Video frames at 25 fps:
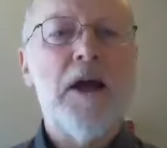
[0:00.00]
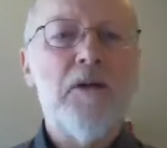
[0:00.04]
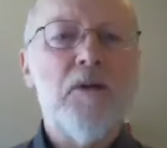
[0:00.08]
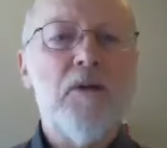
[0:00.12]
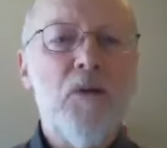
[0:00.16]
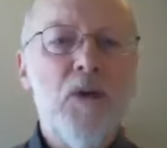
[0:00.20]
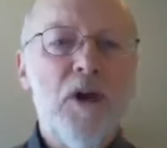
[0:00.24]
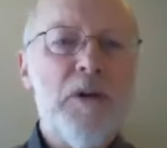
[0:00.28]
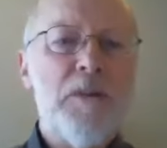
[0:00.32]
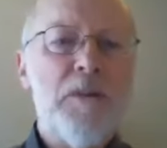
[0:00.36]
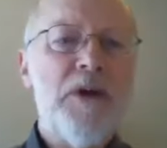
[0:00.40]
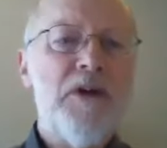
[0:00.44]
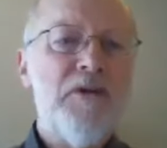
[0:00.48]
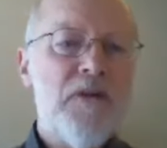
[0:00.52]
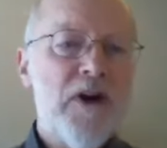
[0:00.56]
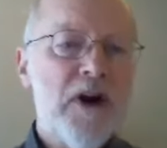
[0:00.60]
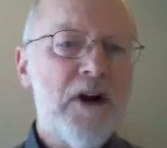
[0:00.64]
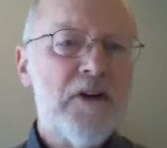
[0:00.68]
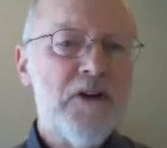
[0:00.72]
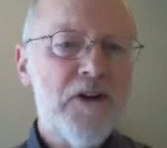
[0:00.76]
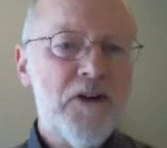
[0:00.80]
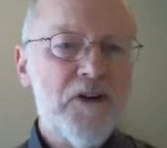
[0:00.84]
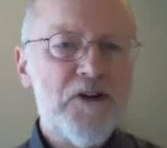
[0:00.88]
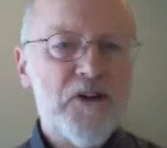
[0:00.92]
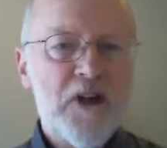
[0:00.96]
would it be fair
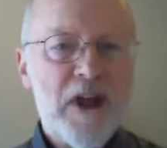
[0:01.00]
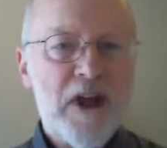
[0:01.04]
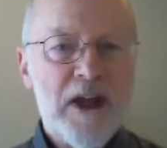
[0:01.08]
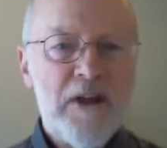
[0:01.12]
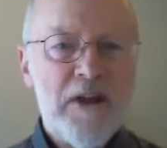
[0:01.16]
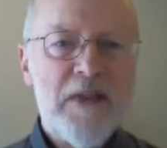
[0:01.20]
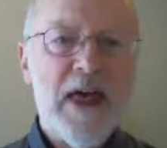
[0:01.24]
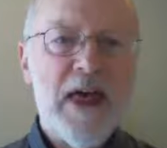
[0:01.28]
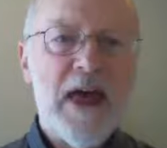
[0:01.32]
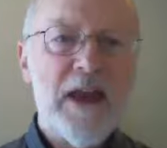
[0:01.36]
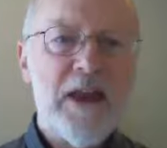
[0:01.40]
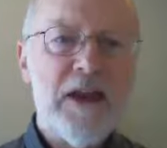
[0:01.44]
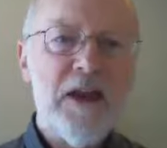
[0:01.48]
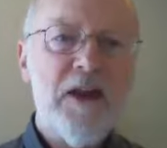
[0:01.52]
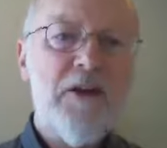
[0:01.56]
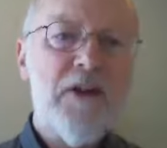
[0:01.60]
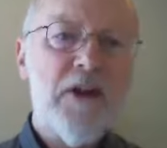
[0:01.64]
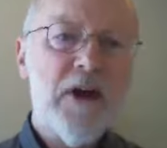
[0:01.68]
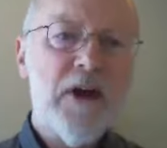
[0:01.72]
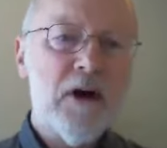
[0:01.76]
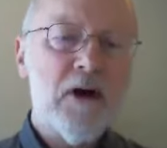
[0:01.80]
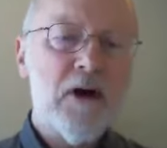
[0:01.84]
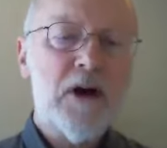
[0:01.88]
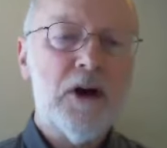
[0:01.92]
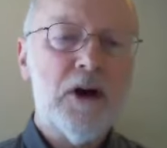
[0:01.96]
to say that in
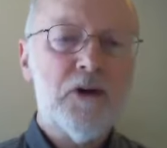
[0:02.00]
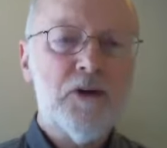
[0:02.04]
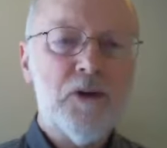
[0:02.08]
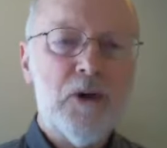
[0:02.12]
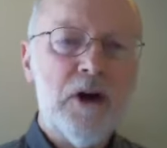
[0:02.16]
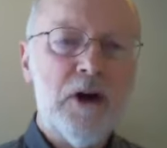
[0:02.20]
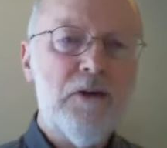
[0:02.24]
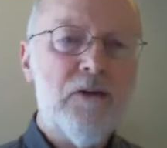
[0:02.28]
their country